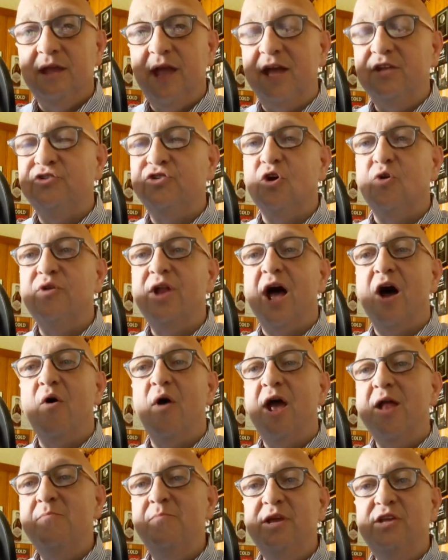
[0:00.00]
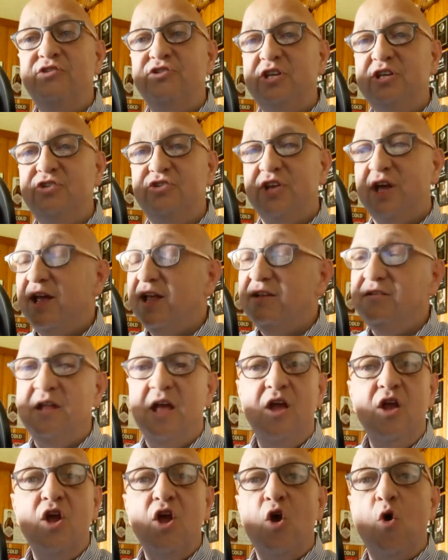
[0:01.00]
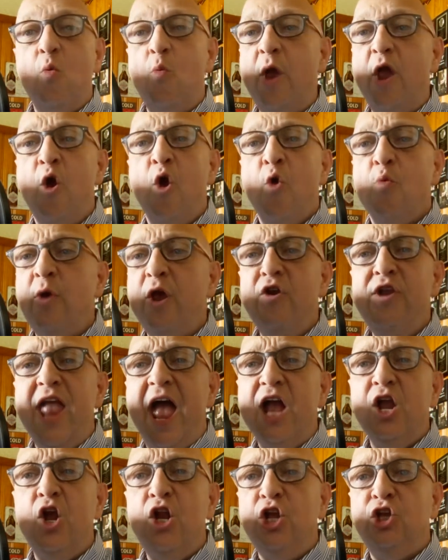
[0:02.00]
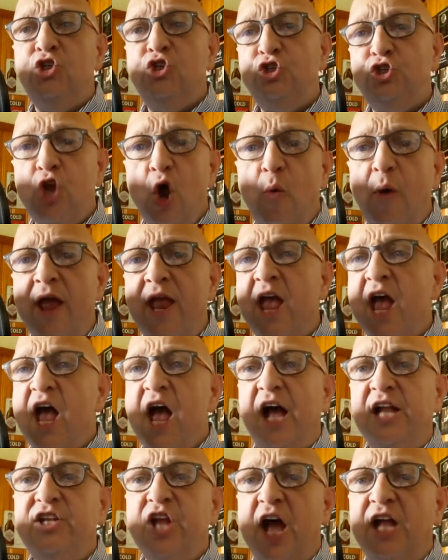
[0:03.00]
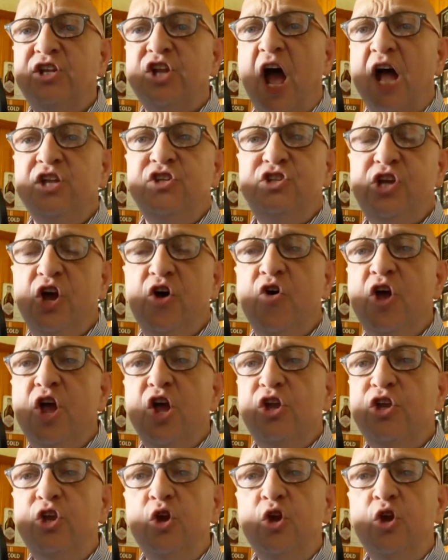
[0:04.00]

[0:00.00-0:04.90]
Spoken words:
And so now NBC said, We're not going to show it until